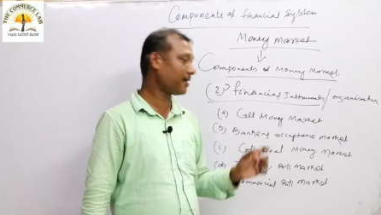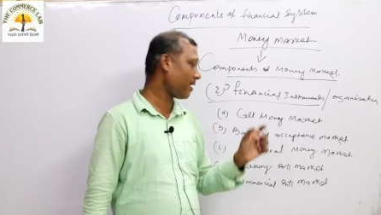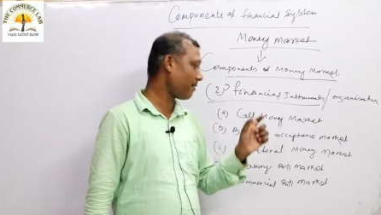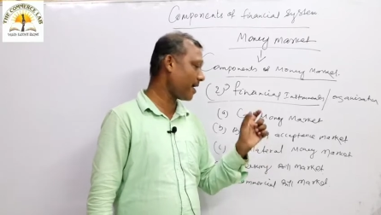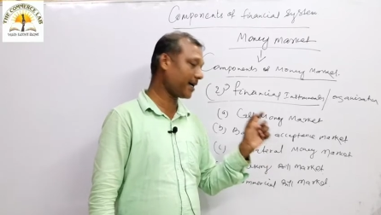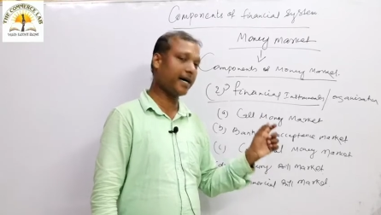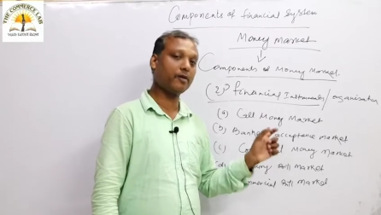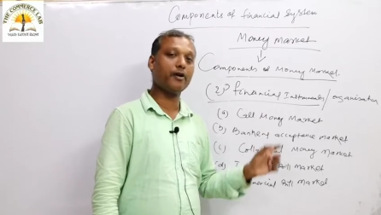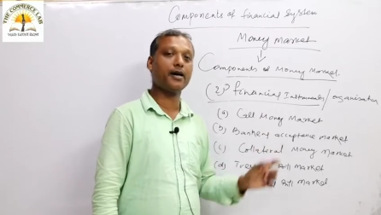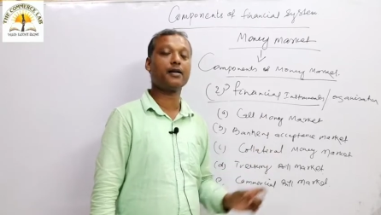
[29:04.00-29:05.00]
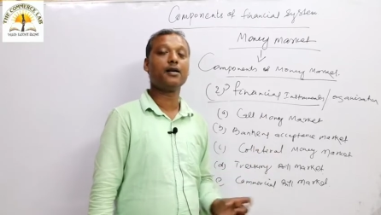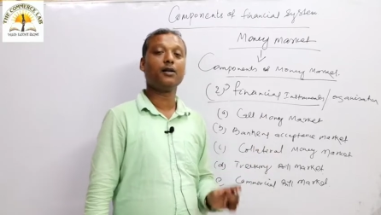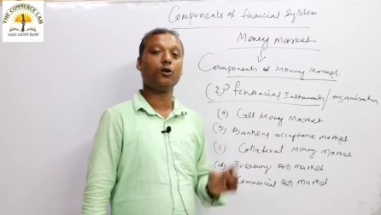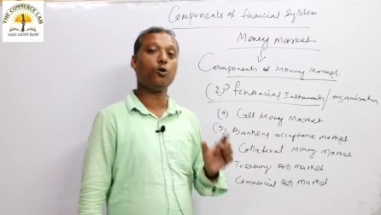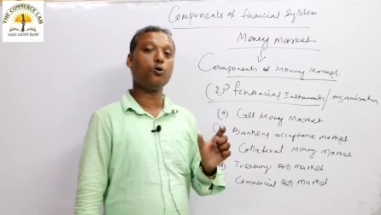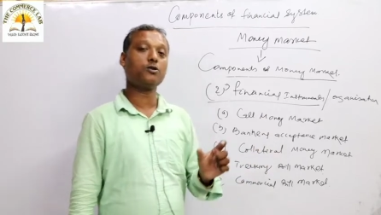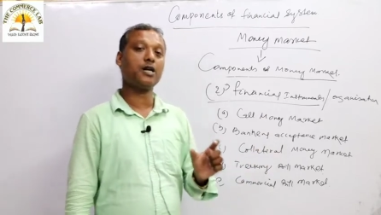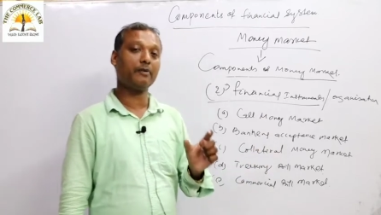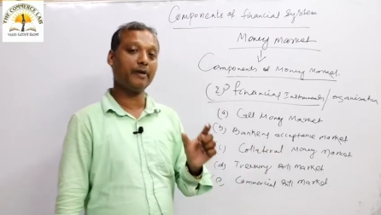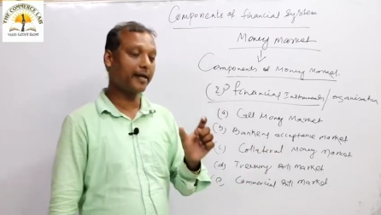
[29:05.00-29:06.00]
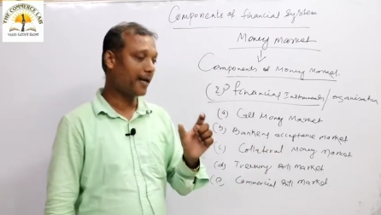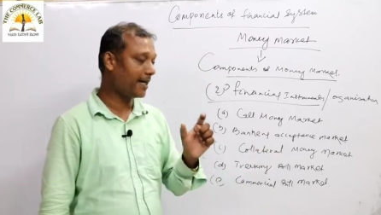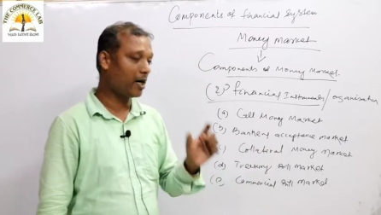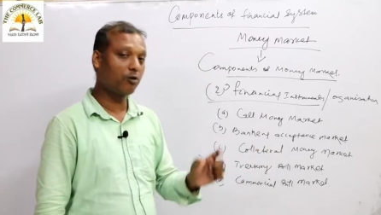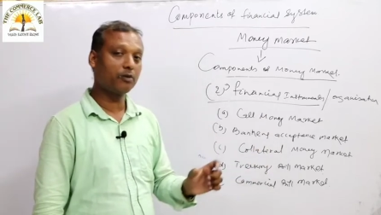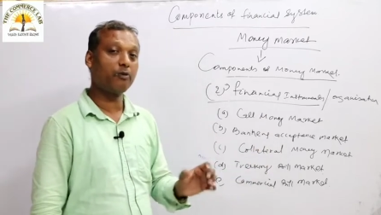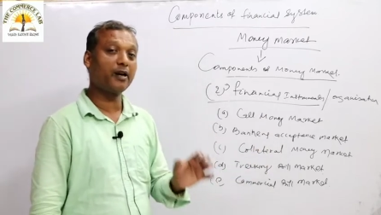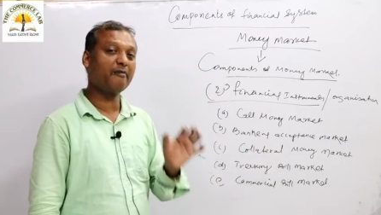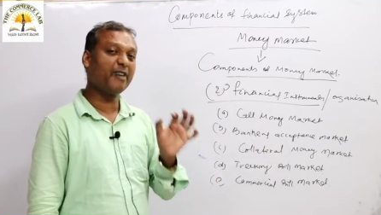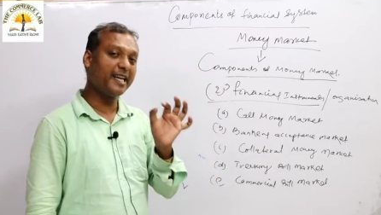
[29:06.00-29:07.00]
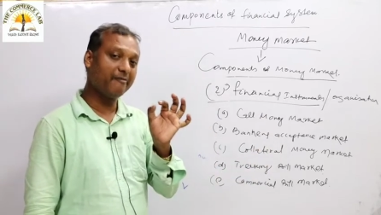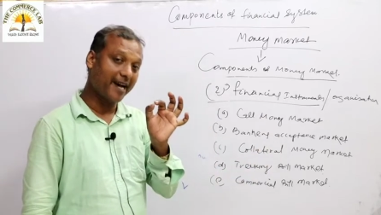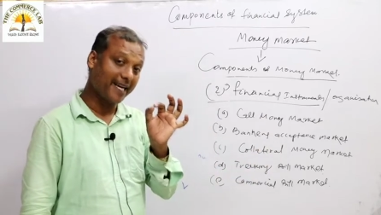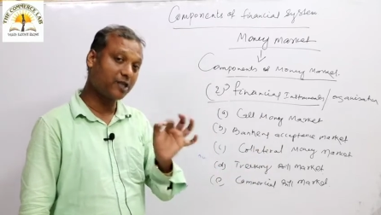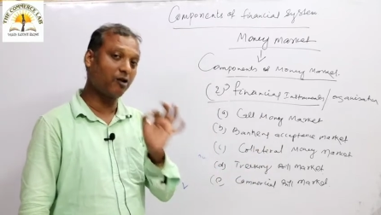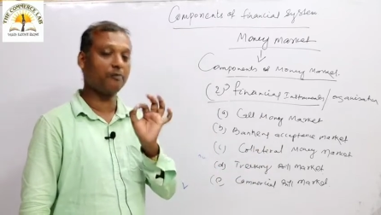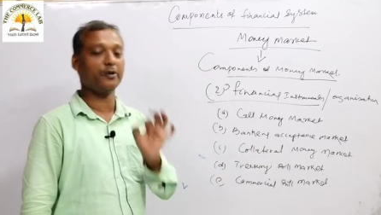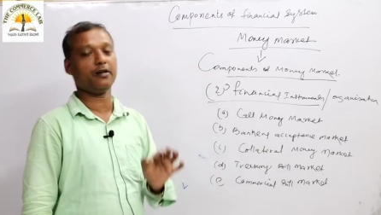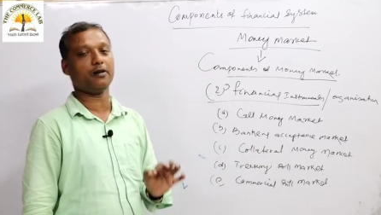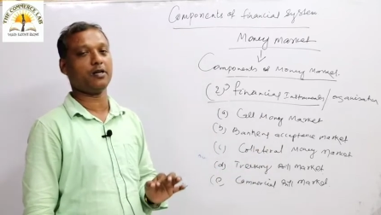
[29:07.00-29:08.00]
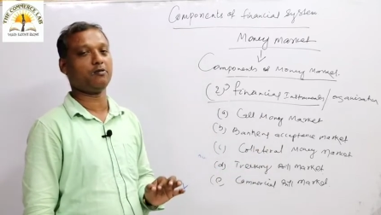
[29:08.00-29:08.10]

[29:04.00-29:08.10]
are the market where loans are being carried out for a very short period.